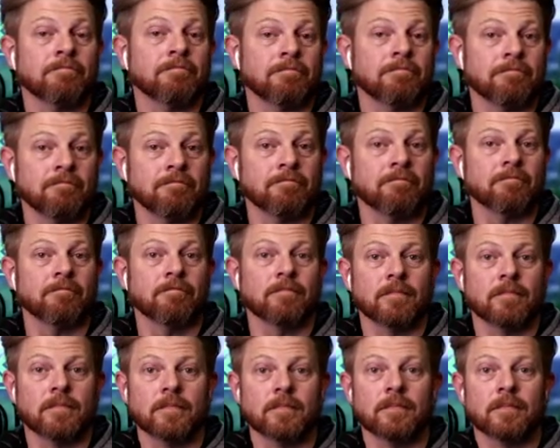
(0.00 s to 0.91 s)

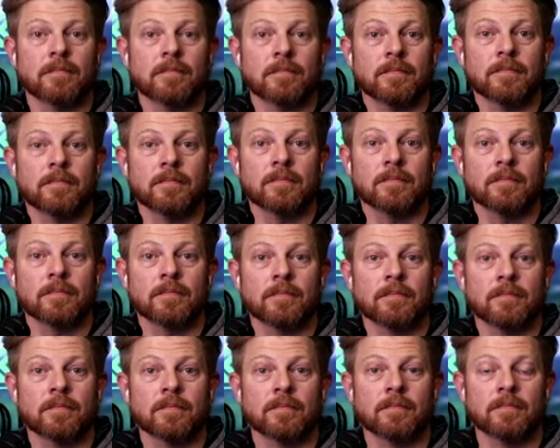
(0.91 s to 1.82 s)

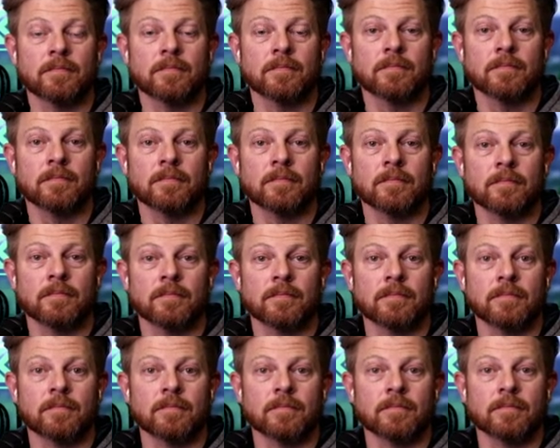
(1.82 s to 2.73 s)

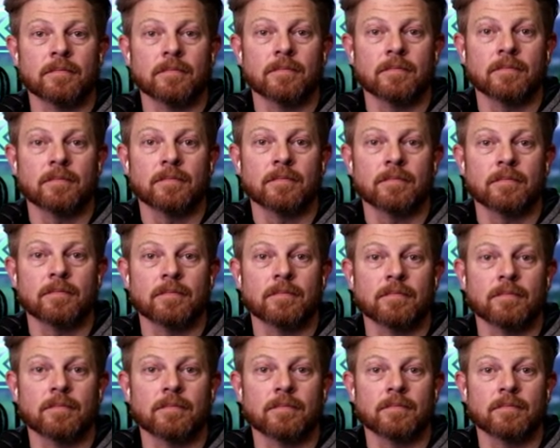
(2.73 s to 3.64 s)

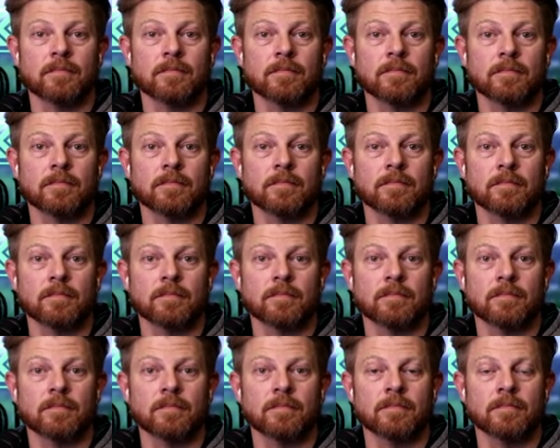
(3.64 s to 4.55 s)

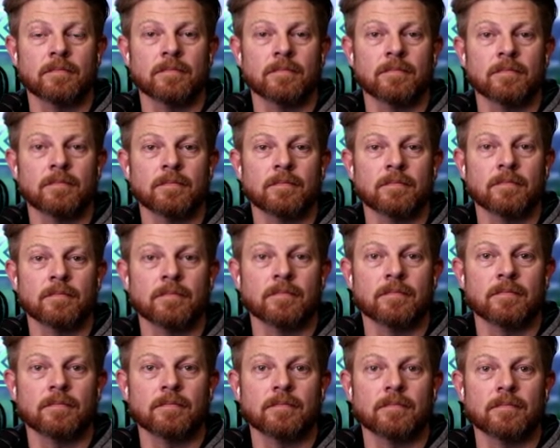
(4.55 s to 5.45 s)

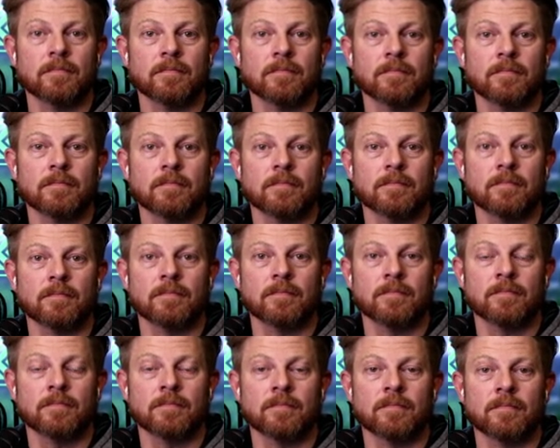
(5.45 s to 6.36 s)

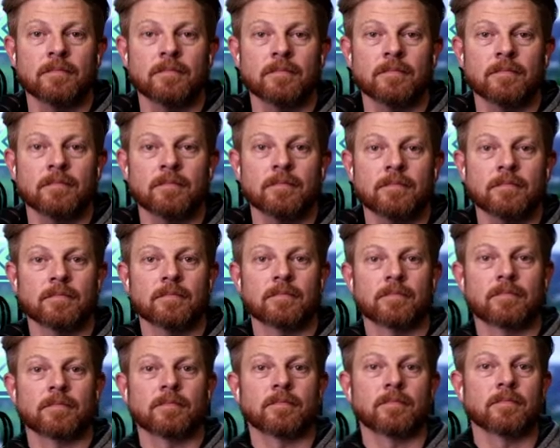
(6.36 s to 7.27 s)

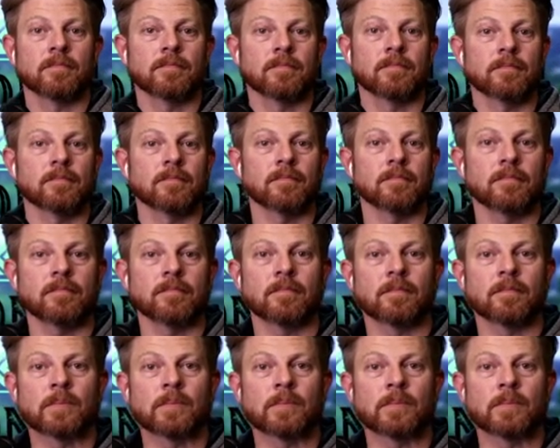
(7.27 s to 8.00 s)
This person isn't speaking.